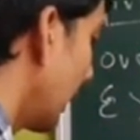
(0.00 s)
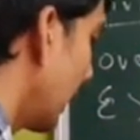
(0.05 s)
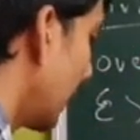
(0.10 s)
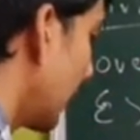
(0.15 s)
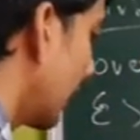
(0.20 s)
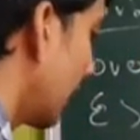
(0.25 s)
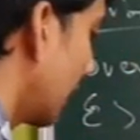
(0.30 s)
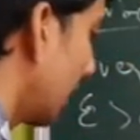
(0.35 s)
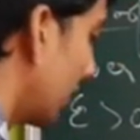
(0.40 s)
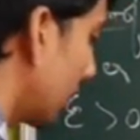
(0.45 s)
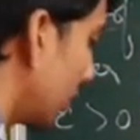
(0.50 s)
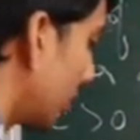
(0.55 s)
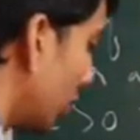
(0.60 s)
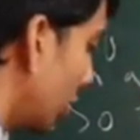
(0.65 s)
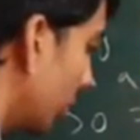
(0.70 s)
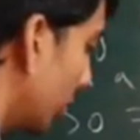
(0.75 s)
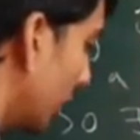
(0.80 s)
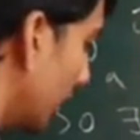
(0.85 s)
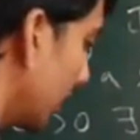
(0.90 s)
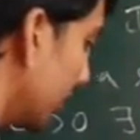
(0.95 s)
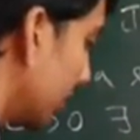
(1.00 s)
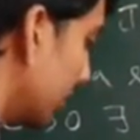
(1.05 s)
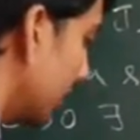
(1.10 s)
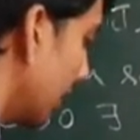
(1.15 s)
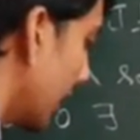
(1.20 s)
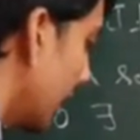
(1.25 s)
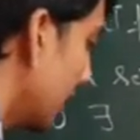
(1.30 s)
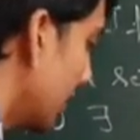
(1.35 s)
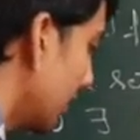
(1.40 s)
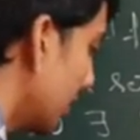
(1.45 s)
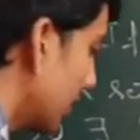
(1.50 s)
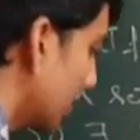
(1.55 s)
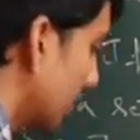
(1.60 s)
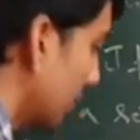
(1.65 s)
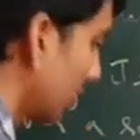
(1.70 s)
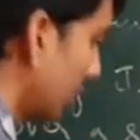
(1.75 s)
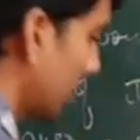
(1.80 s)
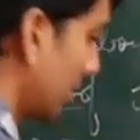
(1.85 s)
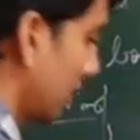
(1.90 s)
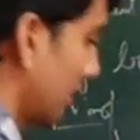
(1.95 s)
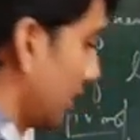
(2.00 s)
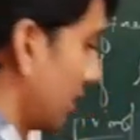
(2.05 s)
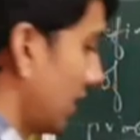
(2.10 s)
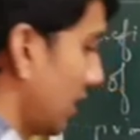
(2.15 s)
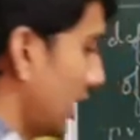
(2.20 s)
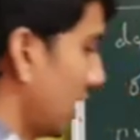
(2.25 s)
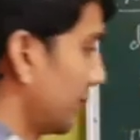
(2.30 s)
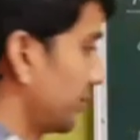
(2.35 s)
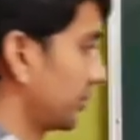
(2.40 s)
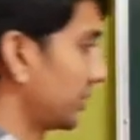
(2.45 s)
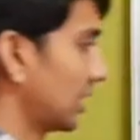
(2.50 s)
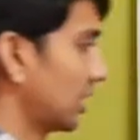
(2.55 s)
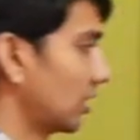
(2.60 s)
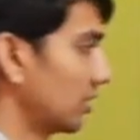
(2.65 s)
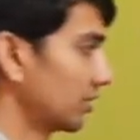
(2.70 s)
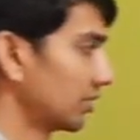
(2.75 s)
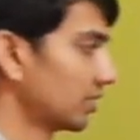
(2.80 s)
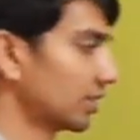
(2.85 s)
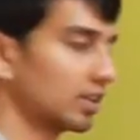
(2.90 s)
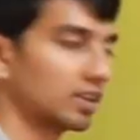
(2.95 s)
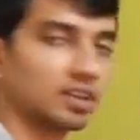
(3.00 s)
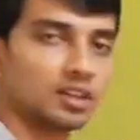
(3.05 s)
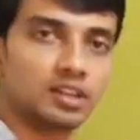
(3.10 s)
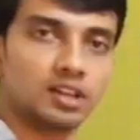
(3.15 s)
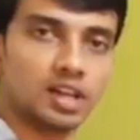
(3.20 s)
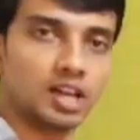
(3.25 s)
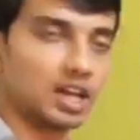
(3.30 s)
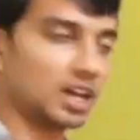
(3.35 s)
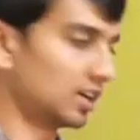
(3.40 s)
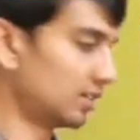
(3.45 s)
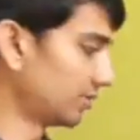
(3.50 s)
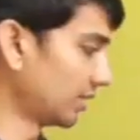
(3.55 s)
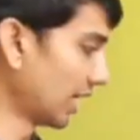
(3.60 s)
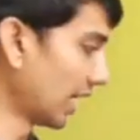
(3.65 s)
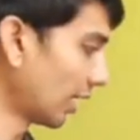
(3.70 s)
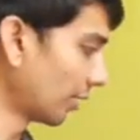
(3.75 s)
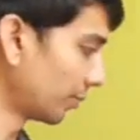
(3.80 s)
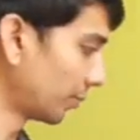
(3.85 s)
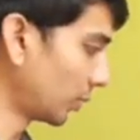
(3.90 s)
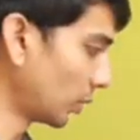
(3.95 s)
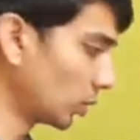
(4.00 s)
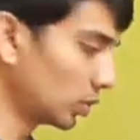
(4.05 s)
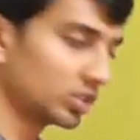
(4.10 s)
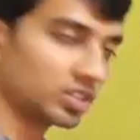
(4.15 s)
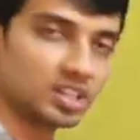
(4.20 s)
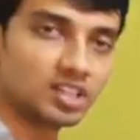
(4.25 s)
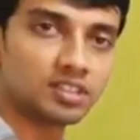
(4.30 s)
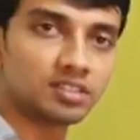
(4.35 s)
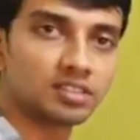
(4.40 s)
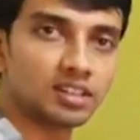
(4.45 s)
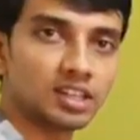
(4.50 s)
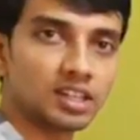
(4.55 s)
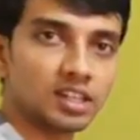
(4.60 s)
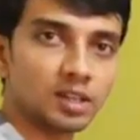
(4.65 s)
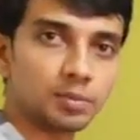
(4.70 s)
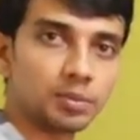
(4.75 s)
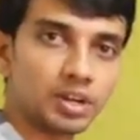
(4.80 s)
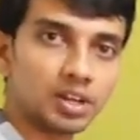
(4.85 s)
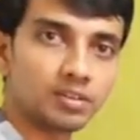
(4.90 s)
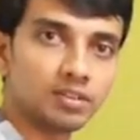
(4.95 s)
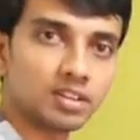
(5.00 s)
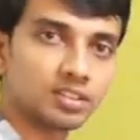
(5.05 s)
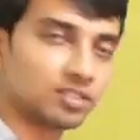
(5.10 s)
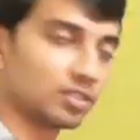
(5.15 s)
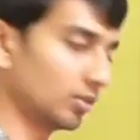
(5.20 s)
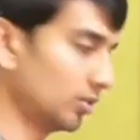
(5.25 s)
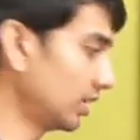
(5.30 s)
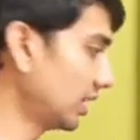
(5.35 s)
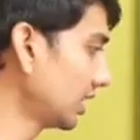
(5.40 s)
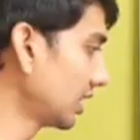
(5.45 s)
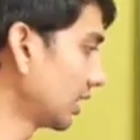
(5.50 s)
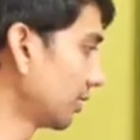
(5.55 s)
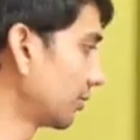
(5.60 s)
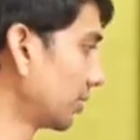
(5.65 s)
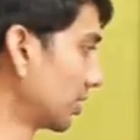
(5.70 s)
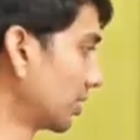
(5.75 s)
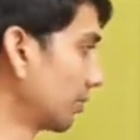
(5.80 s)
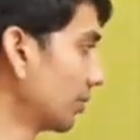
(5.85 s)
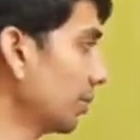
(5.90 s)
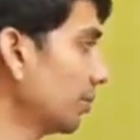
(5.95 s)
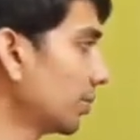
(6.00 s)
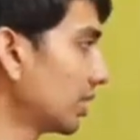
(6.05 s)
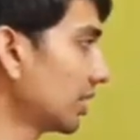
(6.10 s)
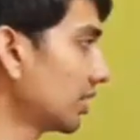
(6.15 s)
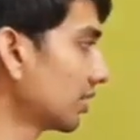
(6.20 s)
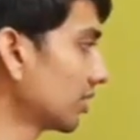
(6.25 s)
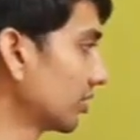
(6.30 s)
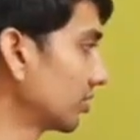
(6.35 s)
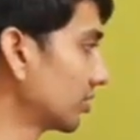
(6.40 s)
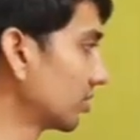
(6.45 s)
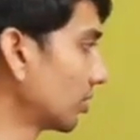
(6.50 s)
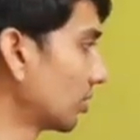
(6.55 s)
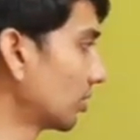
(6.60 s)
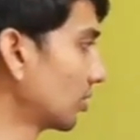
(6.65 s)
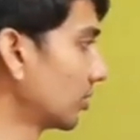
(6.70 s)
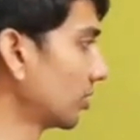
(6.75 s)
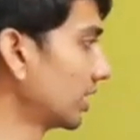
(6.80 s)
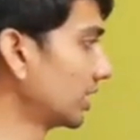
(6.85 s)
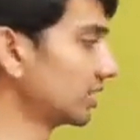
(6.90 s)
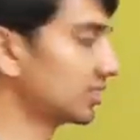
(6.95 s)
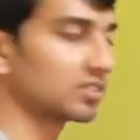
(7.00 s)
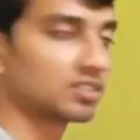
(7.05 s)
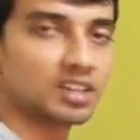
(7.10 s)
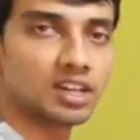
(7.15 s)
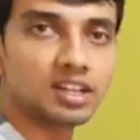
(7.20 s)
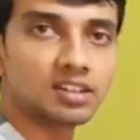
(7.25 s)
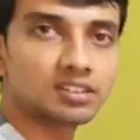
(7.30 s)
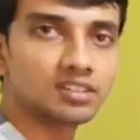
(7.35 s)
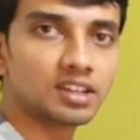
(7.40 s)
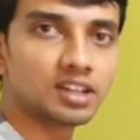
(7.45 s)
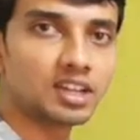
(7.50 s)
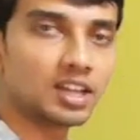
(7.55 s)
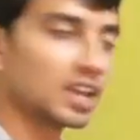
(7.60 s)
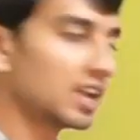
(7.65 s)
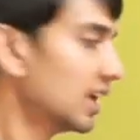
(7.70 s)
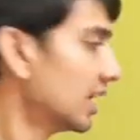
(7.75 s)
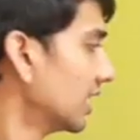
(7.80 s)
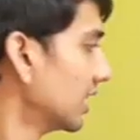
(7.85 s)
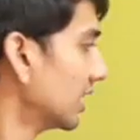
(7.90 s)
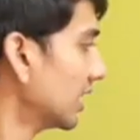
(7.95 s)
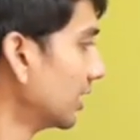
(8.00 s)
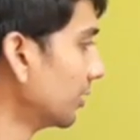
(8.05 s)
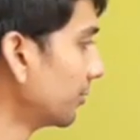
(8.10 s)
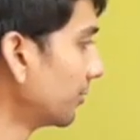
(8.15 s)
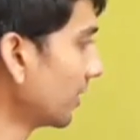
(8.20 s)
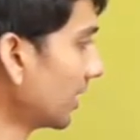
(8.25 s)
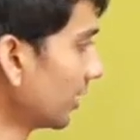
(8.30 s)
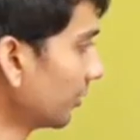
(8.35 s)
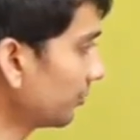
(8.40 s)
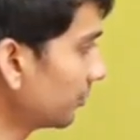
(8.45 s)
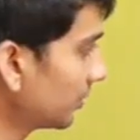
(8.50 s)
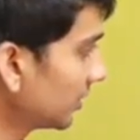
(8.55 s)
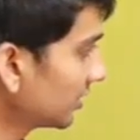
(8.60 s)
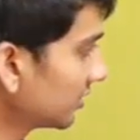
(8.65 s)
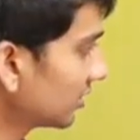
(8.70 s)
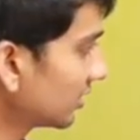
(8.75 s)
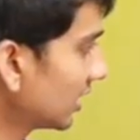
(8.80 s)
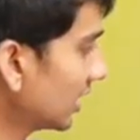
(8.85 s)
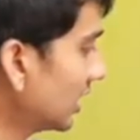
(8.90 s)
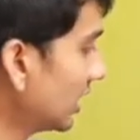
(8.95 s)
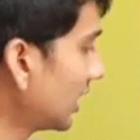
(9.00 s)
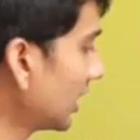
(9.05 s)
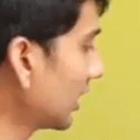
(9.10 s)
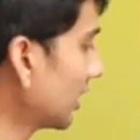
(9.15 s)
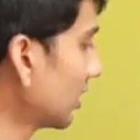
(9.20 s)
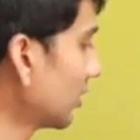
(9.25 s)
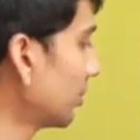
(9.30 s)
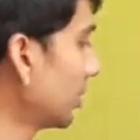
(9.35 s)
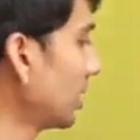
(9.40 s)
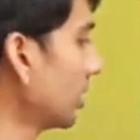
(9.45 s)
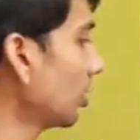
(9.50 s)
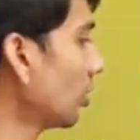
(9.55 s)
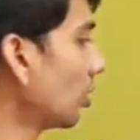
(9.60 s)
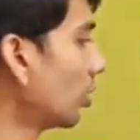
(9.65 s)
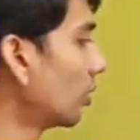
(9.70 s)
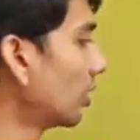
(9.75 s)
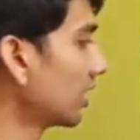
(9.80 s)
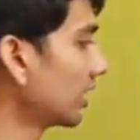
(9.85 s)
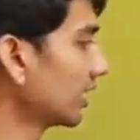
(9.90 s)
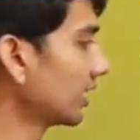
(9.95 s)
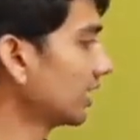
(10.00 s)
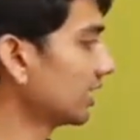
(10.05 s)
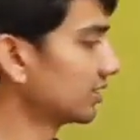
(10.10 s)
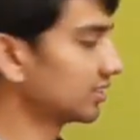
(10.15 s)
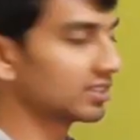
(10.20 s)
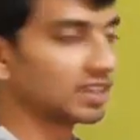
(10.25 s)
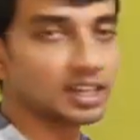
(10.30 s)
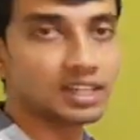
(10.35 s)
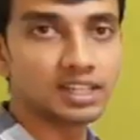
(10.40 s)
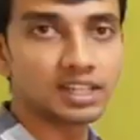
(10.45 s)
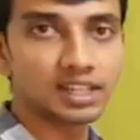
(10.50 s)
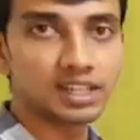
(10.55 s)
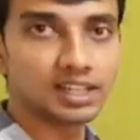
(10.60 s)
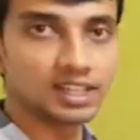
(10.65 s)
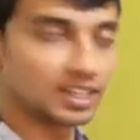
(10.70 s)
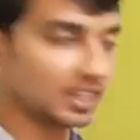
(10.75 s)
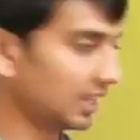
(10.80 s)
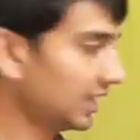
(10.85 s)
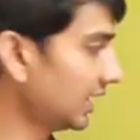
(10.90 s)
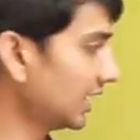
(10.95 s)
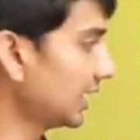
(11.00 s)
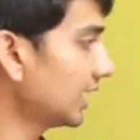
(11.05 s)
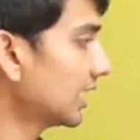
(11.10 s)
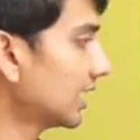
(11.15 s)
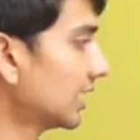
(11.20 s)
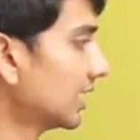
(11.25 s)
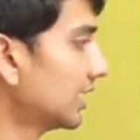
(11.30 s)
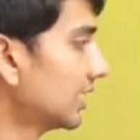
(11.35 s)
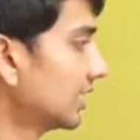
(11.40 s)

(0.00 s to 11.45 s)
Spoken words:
A to be less than epsilon. We have proved this in the previous unit, if you remember. So it states that if f is integrable over a set E,